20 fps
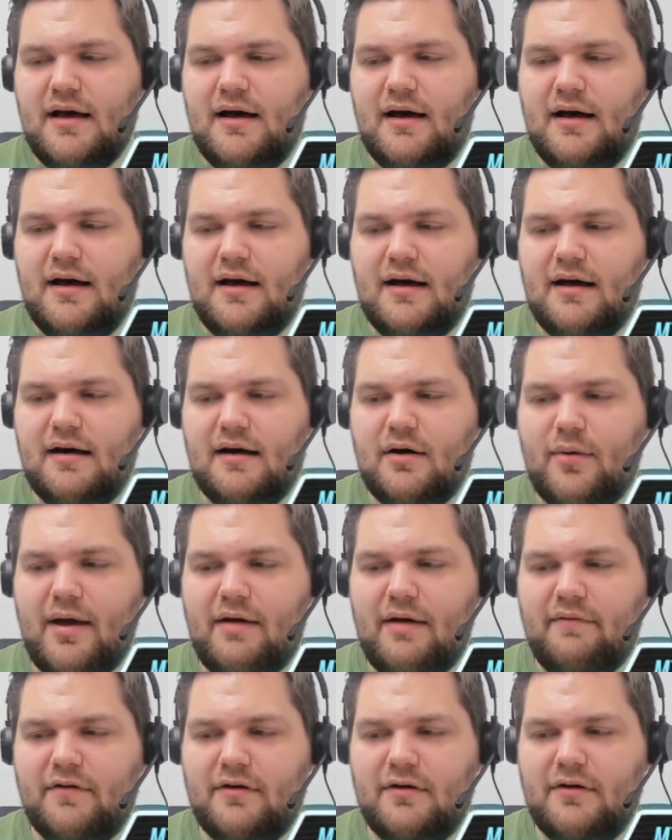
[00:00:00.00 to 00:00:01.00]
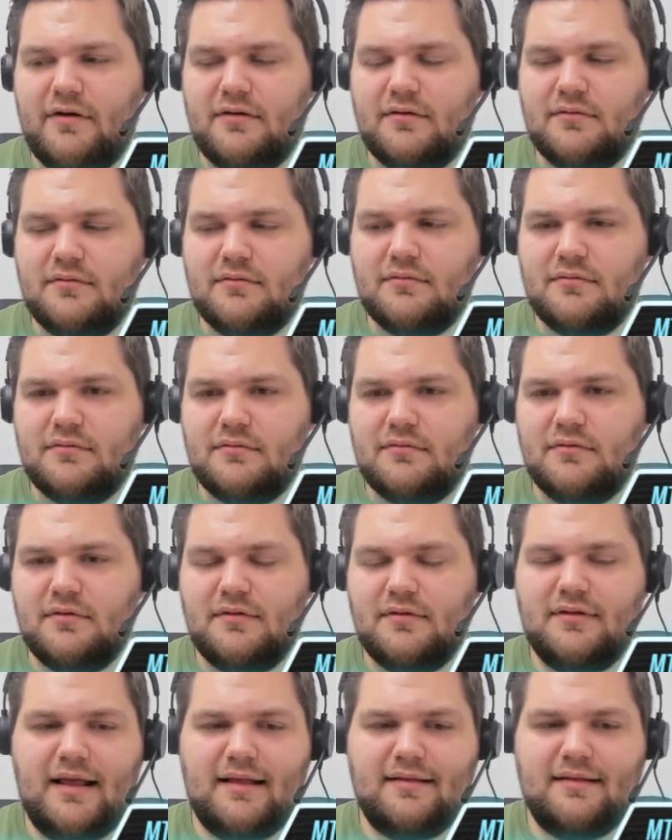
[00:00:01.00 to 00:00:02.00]
However,
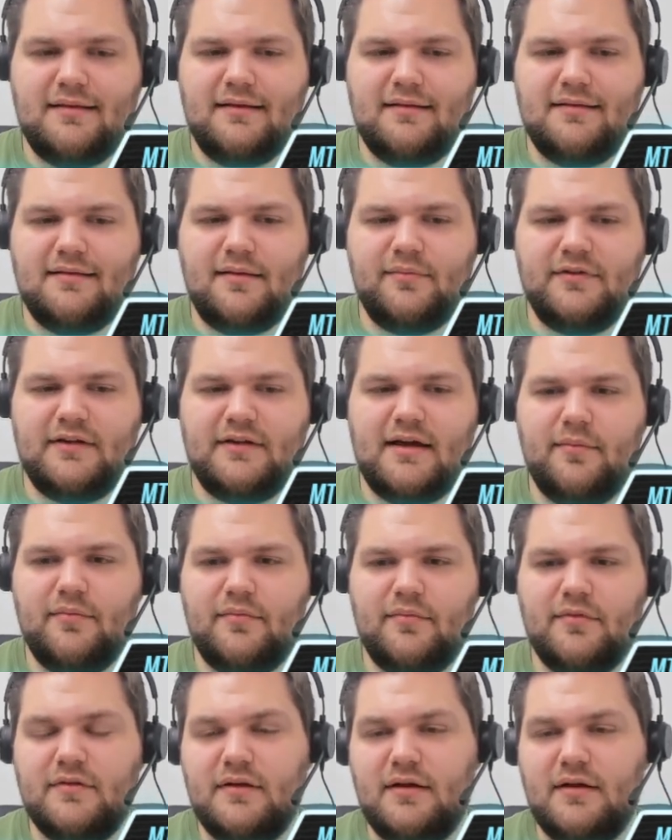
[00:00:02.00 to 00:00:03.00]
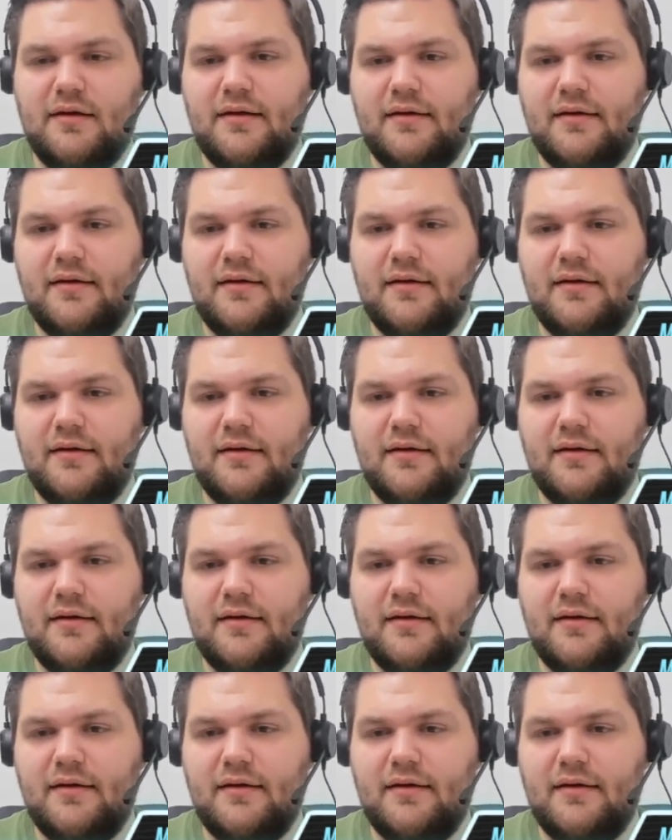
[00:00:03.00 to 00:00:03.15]
as said, sometimes